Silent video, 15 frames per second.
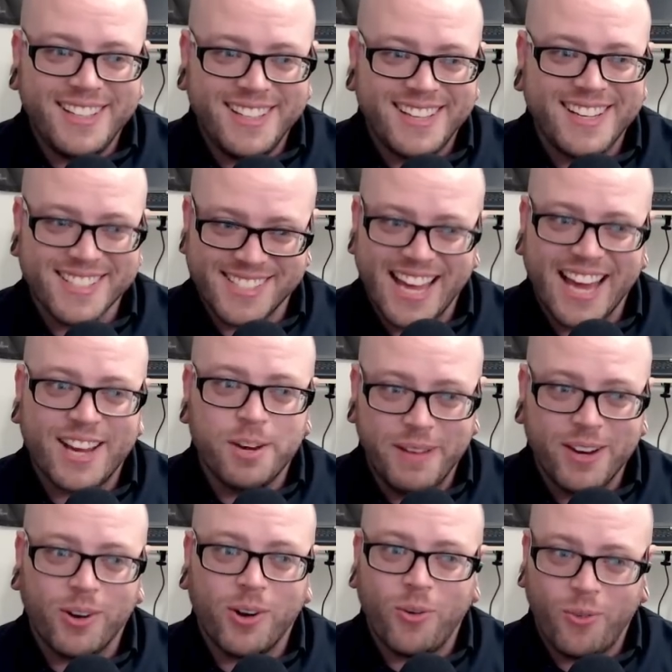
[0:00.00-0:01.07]
Because that could
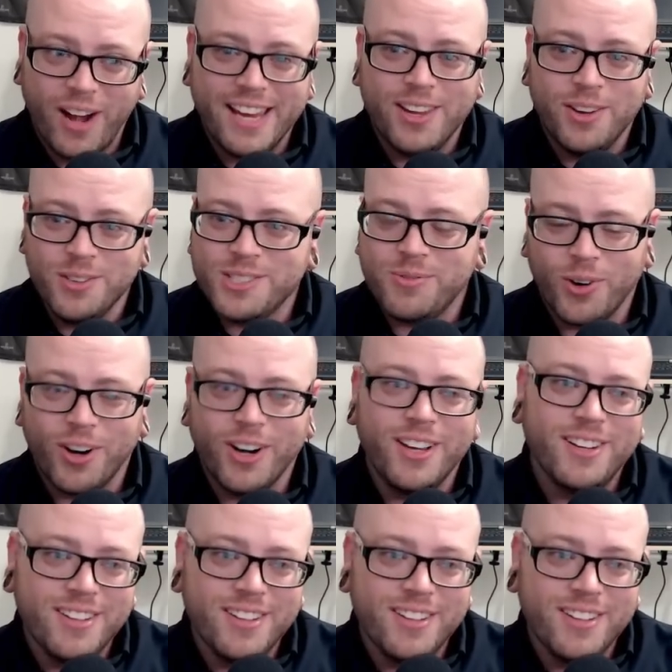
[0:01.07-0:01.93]
be a great use for it.